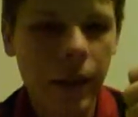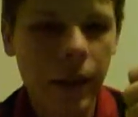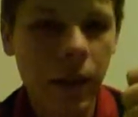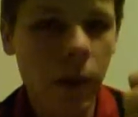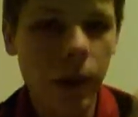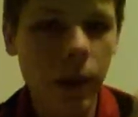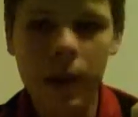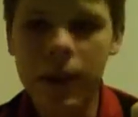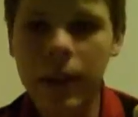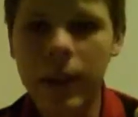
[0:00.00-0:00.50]

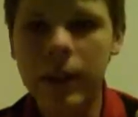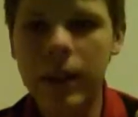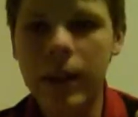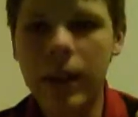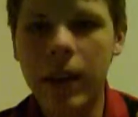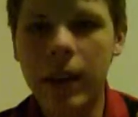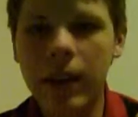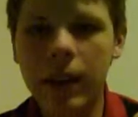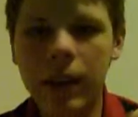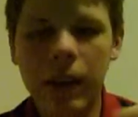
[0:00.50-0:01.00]
Go get that
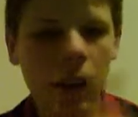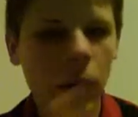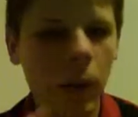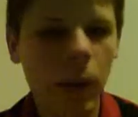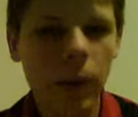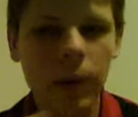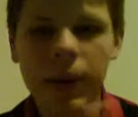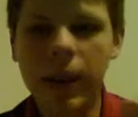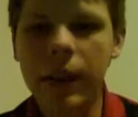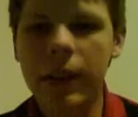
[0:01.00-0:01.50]
set. The
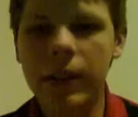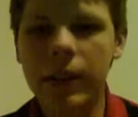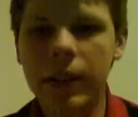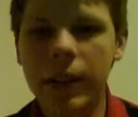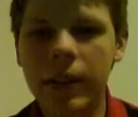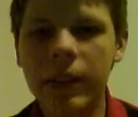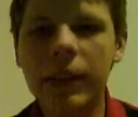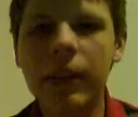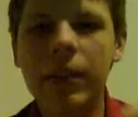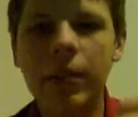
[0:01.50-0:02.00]
whole set is
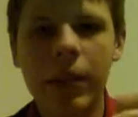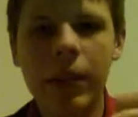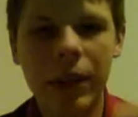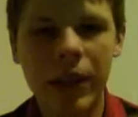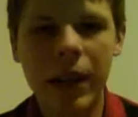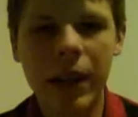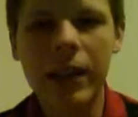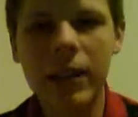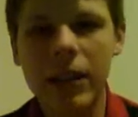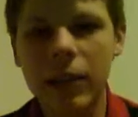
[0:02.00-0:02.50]
good, but
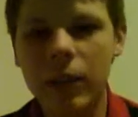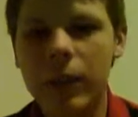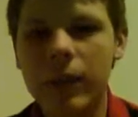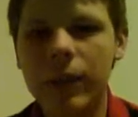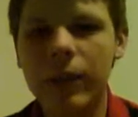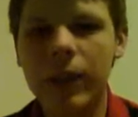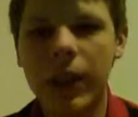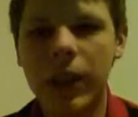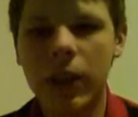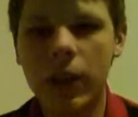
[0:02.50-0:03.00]
that is the
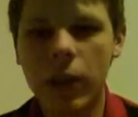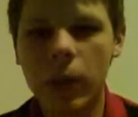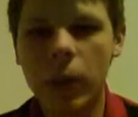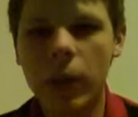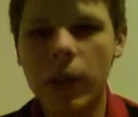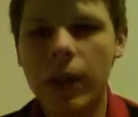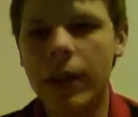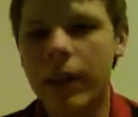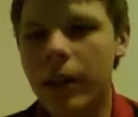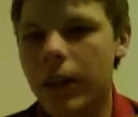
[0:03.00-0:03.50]
one figure you
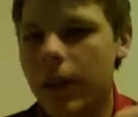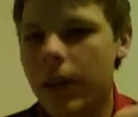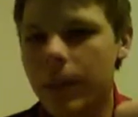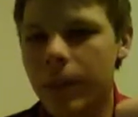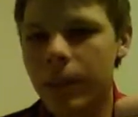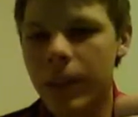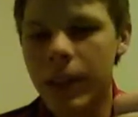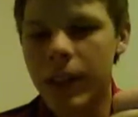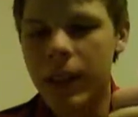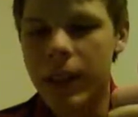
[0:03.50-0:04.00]
want
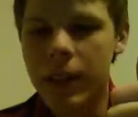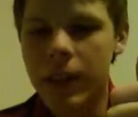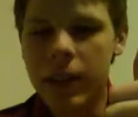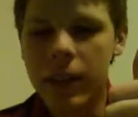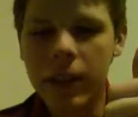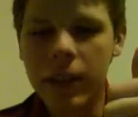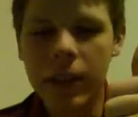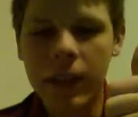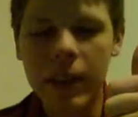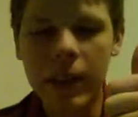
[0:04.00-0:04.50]

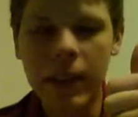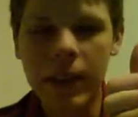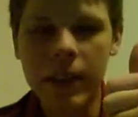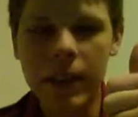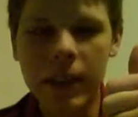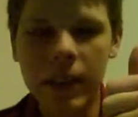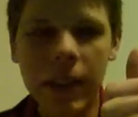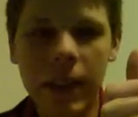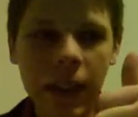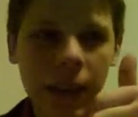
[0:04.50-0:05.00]
because he
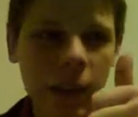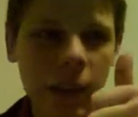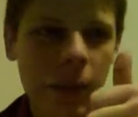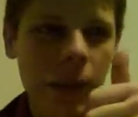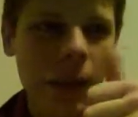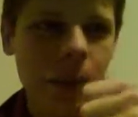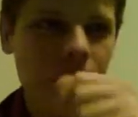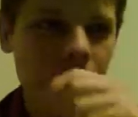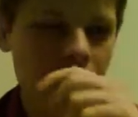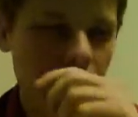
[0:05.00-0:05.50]
has
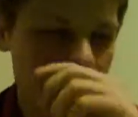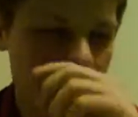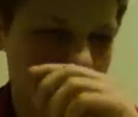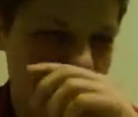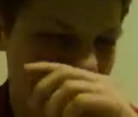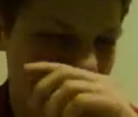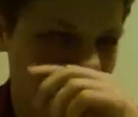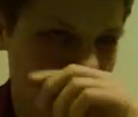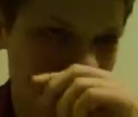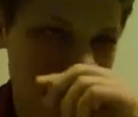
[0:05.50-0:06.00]
enhancement. There's
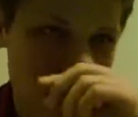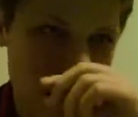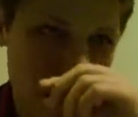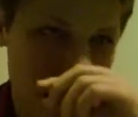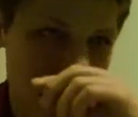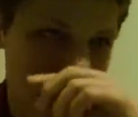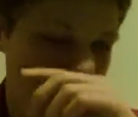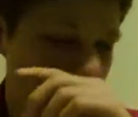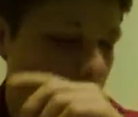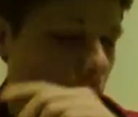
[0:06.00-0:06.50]
not enhancement,
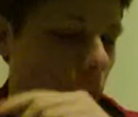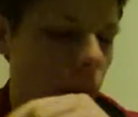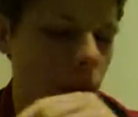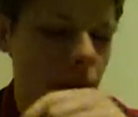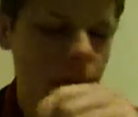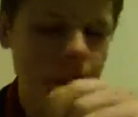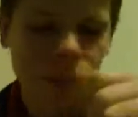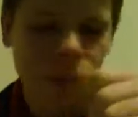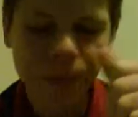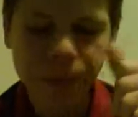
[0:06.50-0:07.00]
it's
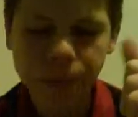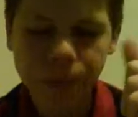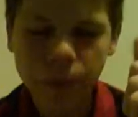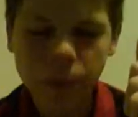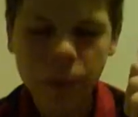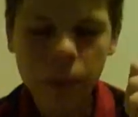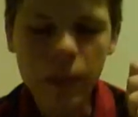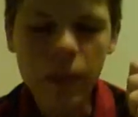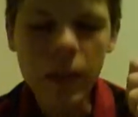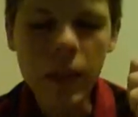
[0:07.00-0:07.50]
support.
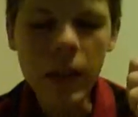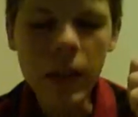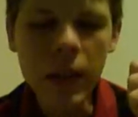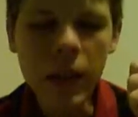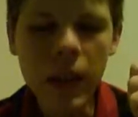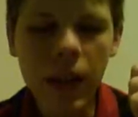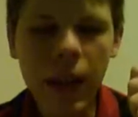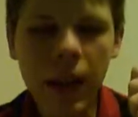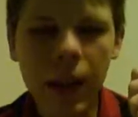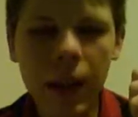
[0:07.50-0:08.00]

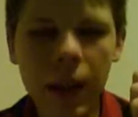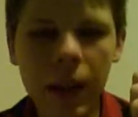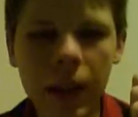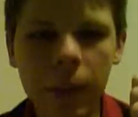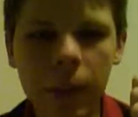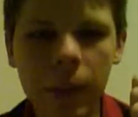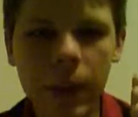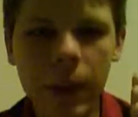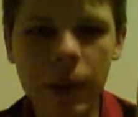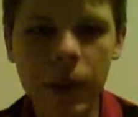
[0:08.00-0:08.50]

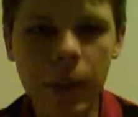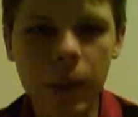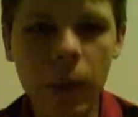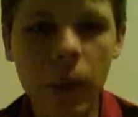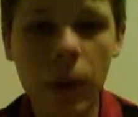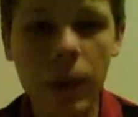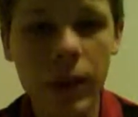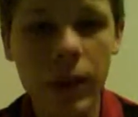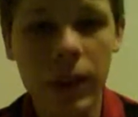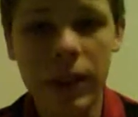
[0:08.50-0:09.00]
And when he
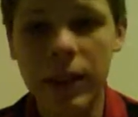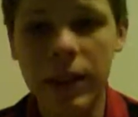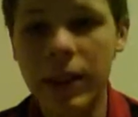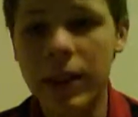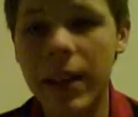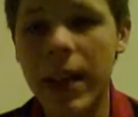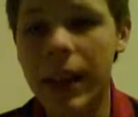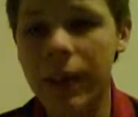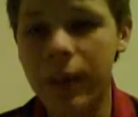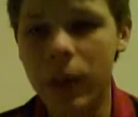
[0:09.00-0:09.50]
supports, he has an
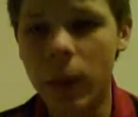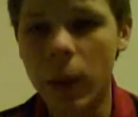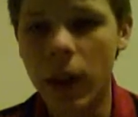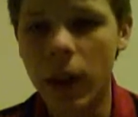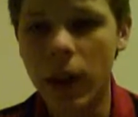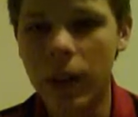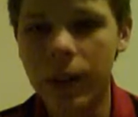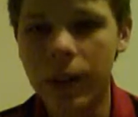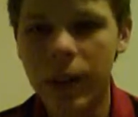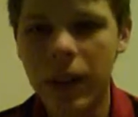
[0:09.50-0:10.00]
attack of
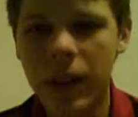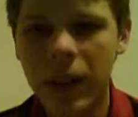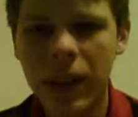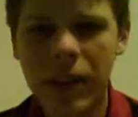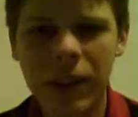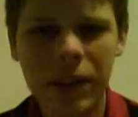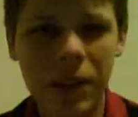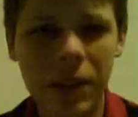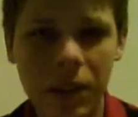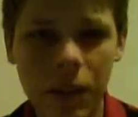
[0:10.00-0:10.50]
12.
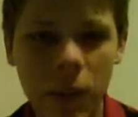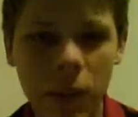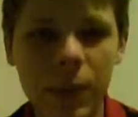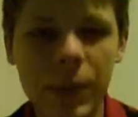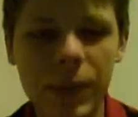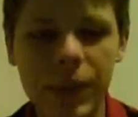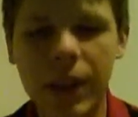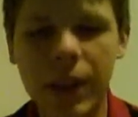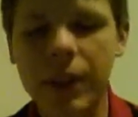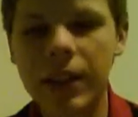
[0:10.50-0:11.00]
So you're
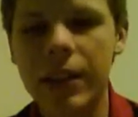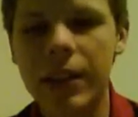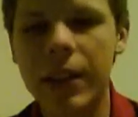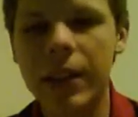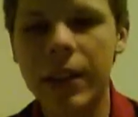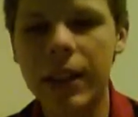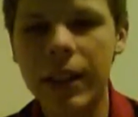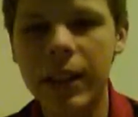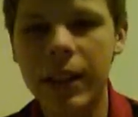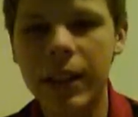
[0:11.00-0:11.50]
almost
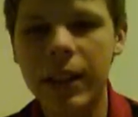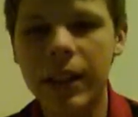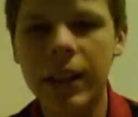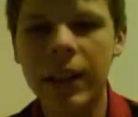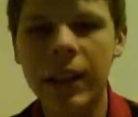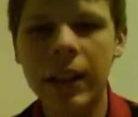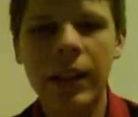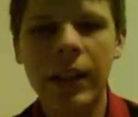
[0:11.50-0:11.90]
guaranteed a hit.